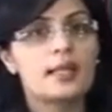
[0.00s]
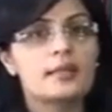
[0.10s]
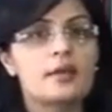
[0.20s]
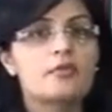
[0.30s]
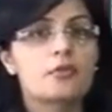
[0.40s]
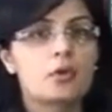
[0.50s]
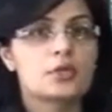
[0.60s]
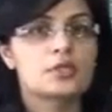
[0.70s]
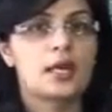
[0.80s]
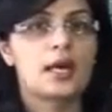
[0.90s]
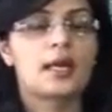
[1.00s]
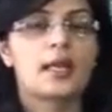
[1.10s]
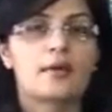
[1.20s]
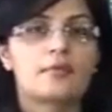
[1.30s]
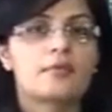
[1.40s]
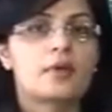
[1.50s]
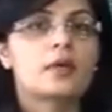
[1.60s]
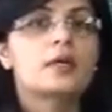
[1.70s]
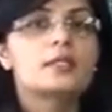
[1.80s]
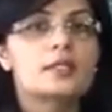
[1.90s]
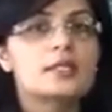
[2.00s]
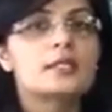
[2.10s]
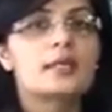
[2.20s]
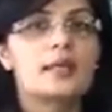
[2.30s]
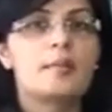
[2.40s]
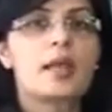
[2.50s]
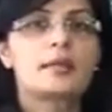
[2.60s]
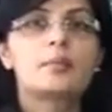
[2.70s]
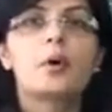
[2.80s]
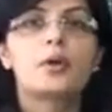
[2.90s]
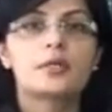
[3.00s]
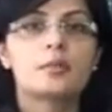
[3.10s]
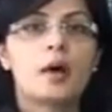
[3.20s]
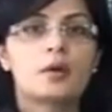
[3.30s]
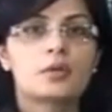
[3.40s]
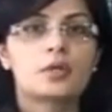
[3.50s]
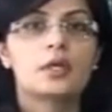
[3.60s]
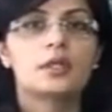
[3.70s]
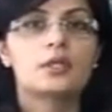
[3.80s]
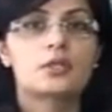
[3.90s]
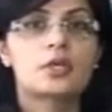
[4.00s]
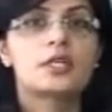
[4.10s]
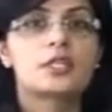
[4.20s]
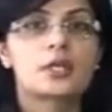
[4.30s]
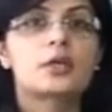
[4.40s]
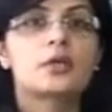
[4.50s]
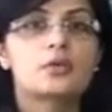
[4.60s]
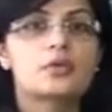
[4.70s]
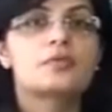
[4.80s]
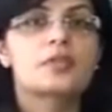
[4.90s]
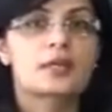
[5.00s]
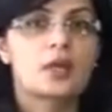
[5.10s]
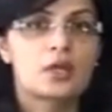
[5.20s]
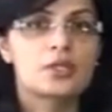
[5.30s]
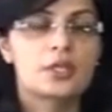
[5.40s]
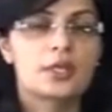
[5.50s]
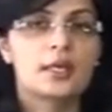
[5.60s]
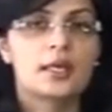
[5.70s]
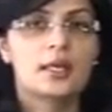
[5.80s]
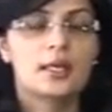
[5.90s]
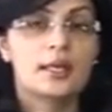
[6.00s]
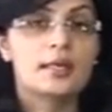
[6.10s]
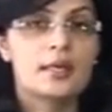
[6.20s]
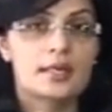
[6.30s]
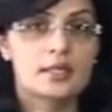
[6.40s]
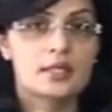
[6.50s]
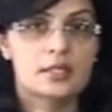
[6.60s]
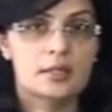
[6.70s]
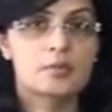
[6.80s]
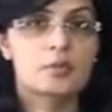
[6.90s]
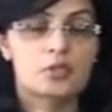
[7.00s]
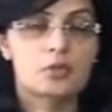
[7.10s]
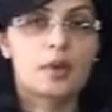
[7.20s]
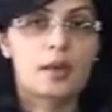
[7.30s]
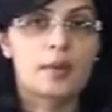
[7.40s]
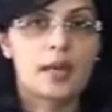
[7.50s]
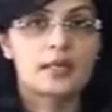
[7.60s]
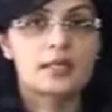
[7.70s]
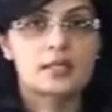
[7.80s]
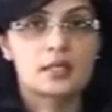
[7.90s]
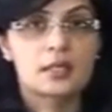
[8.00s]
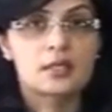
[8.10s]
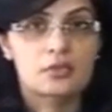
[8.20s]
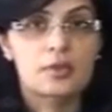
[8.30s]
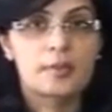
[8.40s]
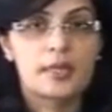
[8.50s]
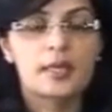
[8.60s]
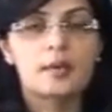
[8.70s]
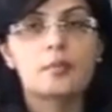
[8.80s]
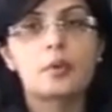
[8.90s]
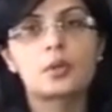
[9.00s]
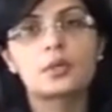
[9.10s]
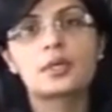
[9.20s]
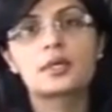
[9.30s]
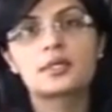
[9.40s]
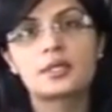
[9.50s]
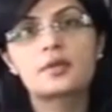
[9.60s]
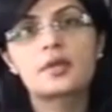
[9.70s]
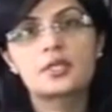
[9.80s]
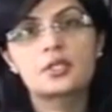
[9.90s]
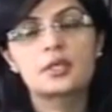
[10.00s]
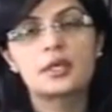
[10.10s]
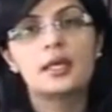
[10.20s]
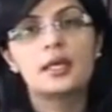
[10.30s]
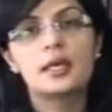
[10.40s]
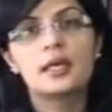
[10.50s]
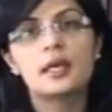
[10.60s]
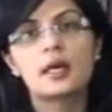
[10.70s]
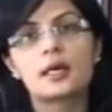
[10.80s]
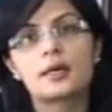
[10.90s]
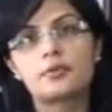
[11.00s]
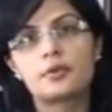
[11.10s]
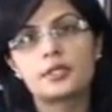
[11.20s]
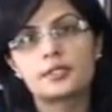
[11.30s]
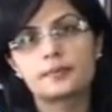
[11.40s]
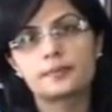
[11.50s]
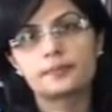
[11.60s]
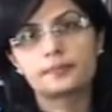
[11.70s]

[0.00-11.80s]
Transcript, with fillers: And then, of course, I have uh, consistently made the point about the strategic use of technology uh, in data systems, which to my mind is an extremely important consideration in our countries.